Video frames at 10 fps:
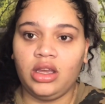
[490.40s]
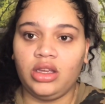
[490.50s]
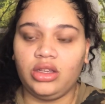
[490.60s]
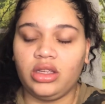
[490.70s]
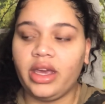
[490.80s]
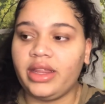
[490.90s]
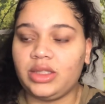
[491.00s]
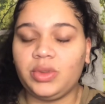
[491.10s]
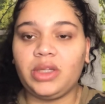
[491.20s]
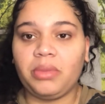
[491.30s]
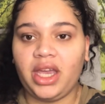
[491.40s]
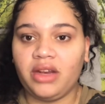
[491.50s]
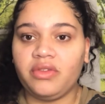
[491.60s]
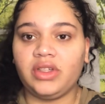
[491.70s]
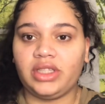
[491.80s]
Yeah, that's what the
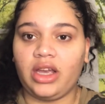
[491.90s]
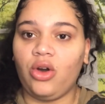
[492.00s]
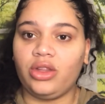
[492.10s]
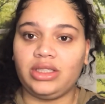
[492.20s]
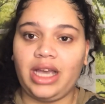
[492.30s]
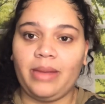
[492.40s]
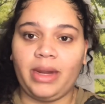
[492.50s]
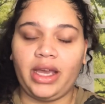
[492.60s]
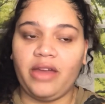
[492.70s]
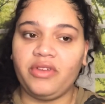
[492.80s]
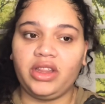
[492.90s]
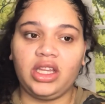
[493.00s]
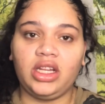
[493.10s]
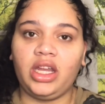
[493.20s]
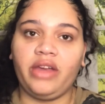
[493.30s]
pain feels like all the time. Like, every
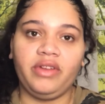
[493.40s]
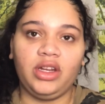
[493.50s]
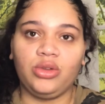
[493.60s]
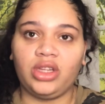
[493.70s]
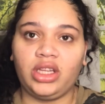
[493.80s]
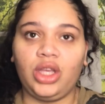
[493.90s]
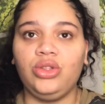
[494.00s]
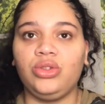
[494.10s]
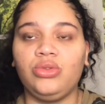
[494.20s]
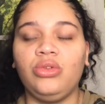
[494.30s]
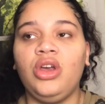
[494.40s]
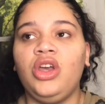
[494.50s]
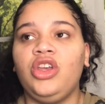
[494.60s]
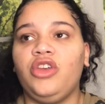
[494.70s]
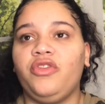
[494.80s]
little thing that you do,
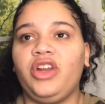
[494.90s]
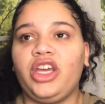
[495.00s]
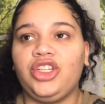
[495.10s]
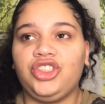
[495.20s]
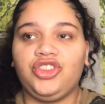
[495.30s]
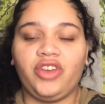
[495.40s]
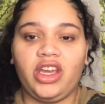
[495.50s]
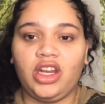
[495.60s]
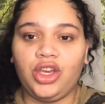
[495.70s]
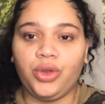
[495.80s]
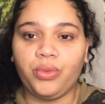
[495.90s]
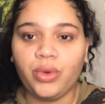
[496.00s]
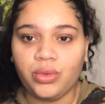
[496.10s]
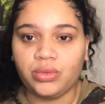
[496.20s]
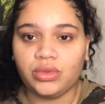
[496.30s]
you feel like you're straining your
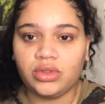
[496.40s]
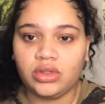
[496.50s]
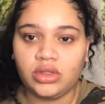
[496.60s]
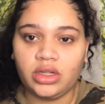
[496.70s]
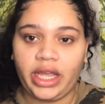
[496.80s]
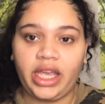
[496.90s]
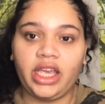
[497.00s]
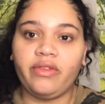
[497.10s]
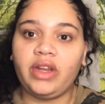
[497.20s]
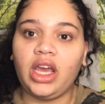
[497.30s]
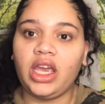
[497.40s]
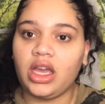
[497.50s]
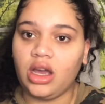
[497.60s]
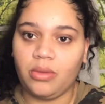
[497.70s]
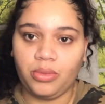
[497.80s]
wounds. Like, even a
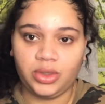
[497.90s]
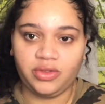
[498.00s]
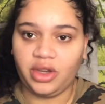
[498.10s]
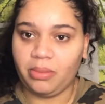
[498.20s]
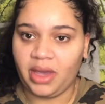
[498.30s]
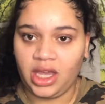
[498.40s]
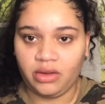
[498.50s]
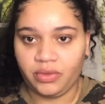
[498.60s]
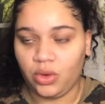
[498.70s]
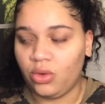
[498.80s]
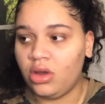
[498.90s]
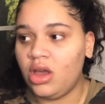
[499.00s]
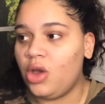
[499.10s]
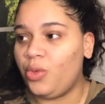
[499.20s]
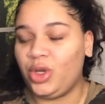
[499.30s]
hiccup was very painful.
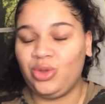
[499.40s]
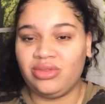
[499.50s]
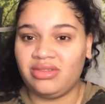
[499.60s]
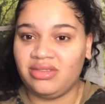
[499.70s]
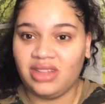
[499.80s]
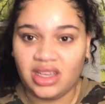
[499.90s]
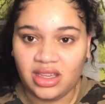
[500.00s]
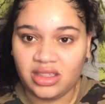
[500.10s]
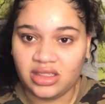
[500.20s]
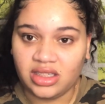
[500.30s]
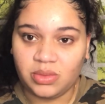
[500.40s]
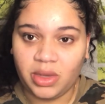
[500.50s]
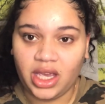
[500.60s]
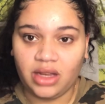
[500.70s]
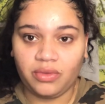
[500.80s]
When you sneeze, it's
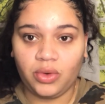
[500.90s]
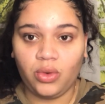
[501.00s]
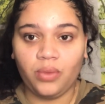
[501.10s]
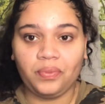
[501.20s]
painful.